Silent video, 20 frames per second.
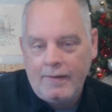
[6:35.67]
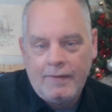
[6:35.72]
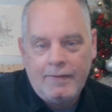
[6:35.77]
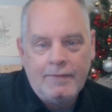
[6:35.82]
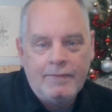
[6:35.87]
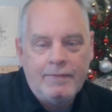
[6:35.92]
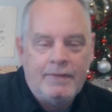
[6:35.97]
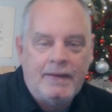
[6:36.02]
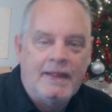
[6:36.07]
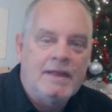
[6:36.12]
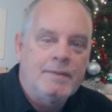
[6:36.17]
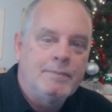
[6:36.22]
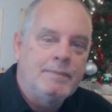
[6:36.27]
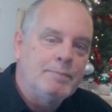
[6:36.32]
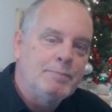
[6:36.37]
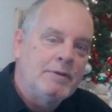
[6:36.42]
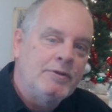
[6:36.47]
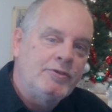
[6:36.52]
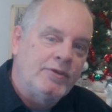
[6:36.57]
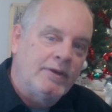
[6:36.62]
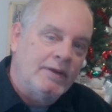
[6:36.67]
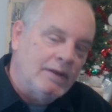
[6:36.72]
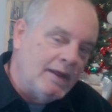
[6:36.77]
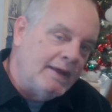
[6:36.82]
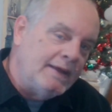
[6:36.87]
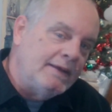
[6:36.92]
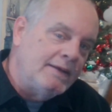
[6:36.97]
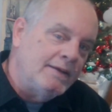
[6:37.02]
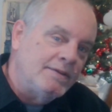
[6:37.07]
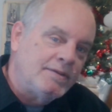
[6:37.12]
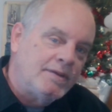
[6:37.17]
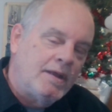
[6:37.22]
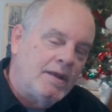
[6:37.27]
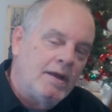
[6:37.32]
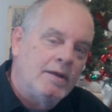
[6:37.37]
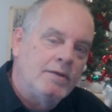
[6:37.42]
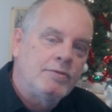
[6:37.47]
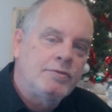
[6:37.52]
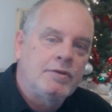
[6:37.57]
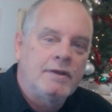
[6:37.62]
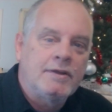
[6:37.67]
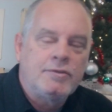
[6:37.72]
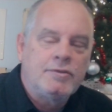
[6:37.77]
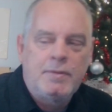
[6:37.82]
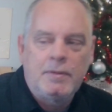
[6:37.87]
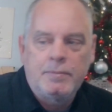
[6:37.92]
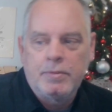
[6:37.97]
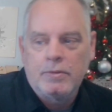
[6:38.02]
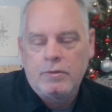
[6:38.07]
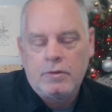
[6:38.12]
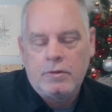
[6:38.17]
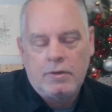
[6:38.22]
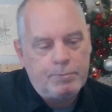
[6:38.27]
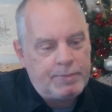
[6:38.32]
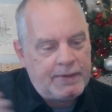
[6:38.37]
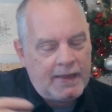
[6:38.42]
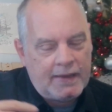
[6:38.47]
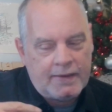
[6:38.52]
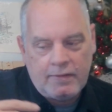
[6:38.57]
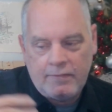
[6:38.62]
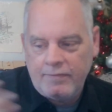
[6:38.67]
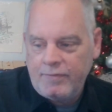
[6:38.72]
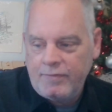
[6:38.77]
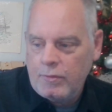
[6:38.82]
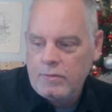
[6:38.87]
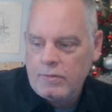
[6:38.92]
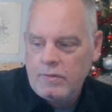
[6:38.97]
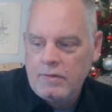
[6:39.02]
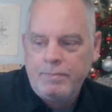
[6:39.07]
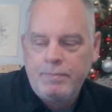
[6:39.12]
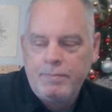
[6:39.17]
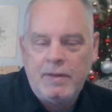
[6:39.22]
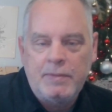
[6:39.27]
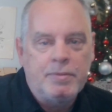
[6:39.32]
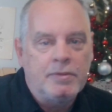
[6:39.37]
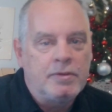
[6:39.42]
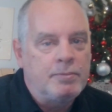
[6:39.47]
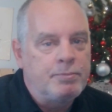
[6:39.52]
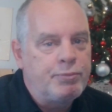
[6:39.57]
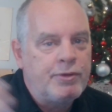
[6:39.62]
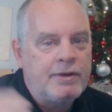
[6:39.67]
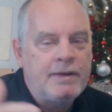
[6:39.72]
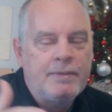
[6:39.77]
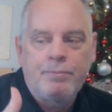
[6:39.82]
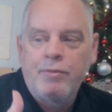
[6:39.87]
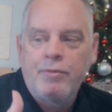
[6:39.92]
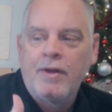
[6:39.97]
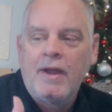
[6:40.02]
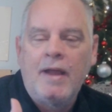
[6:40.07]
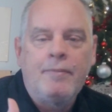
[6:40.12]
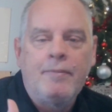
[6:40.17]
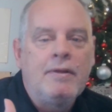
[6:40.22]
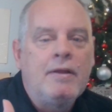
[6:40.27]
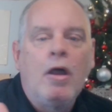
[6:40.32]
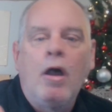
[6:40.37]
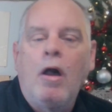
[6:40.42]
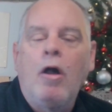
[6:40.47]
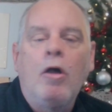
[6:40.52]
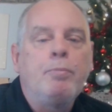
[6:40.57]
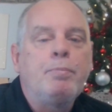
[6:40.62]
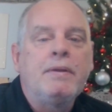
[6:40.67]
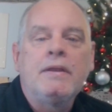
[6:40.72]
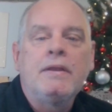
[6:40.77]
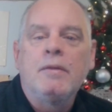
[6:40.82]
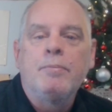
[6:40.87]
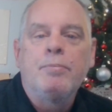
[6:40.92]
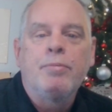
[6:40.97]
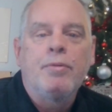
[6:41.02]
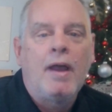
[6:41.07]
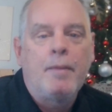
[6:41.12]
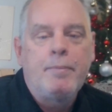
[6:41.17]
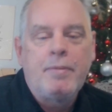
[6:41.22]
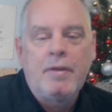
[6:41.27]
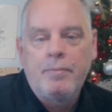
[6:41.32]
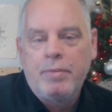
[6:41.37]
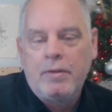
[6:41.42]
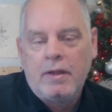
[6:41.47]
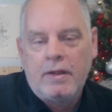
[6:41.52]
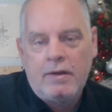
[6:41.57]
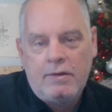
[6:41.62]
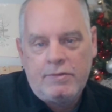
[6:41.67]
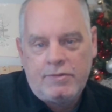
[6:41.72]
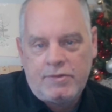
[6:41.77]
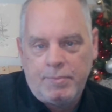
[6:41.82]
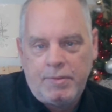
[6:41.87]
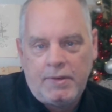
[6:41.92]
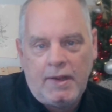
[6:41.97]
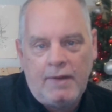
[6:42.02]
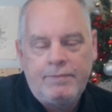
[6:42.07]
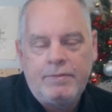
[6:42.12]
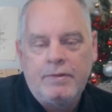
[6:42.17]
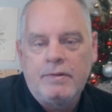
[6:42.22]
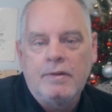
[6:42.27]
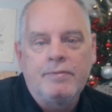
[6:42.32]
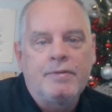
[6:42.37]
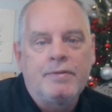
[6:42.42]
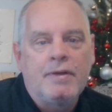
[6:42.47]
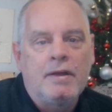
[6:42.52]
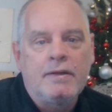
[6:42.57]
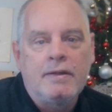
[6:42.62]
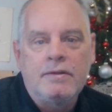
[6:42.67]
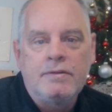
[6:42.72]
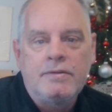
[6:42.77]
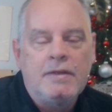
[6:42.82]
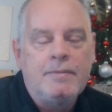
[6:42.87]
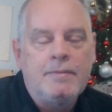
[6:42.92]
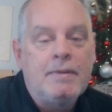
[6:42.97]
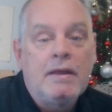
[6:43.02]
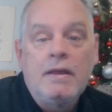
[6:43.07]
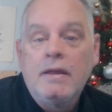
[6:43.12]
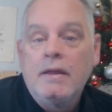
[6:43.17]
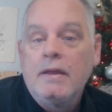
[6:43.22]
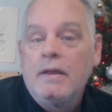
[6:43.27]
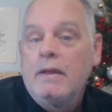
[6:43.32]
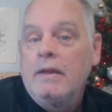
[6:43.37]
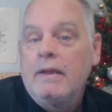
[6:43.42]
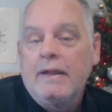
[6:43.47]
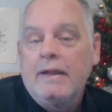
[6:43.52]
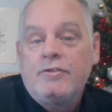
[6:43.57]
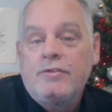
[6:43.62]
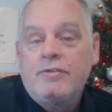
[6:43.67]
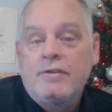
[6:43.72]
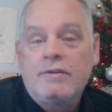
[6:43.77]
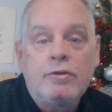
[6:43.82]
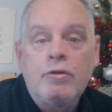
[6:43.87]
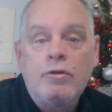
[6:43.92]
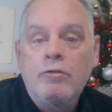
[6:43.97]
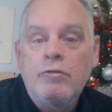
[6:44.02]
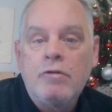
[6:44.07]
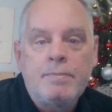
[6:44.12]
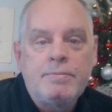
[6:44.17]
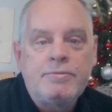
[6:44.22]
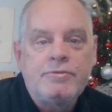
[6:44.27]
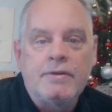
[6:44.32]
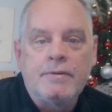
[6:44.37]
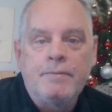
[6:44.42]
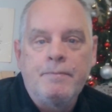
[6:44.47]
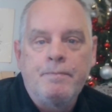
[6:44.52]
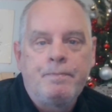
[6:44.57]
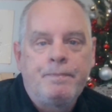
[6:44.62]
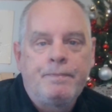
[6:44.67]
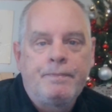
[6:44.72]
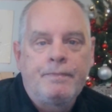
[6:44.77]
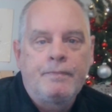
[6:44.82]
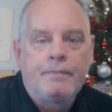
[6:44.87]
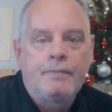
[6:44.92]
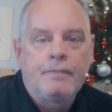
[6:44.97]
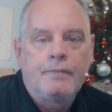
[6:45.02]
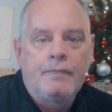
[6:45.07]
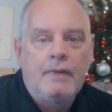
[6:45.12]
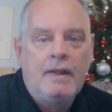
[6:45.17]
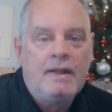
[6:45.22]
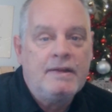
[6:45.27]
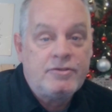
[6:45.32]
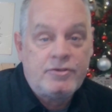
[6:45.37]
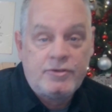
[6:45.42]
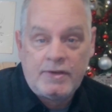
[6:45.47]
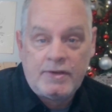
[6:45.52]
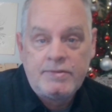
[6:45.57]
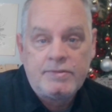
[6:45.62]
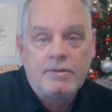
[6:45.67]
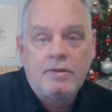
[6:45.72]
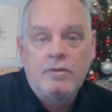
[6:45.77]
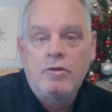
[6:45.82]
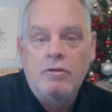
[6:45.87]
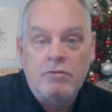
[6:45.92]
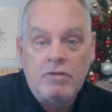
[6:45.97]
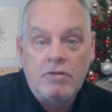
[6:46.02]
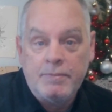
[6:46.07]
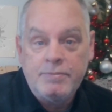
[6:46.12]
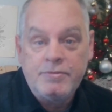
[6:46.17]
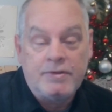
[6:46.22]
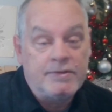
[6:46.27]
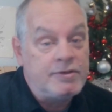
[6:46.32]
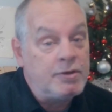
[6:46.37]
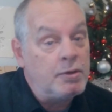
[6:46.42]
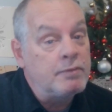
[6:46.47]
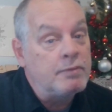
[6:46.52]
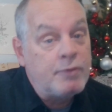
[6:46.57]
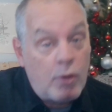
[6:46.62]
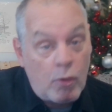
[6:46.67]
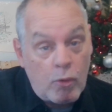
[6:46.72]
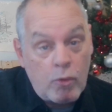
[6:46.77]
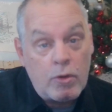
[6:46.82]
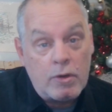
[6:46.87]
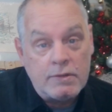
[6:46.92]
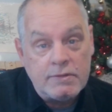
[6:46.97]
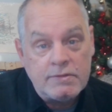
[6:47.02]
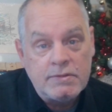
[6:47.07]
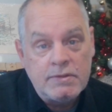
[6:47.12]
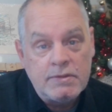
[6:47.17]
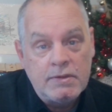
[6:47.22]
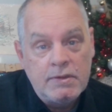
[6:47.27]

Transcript: name, image, and likeness contracts. People are going back and forth. People are openly bribing players to play for their fucking team. It's just corruption. It's just corruption. So, of course,